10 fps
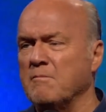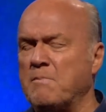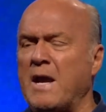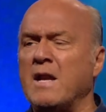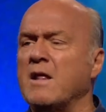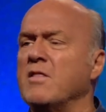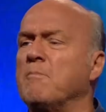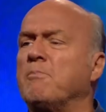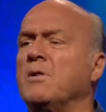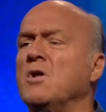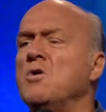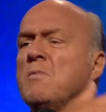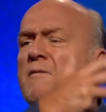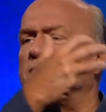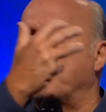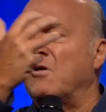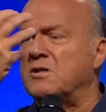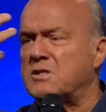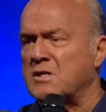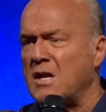being in the bloom of
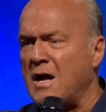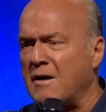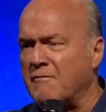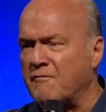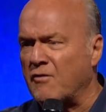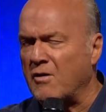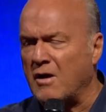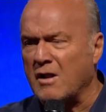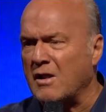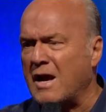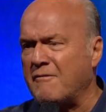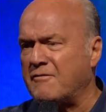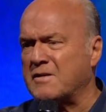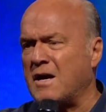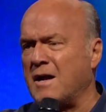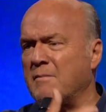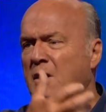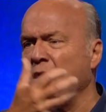first love for a lifetime,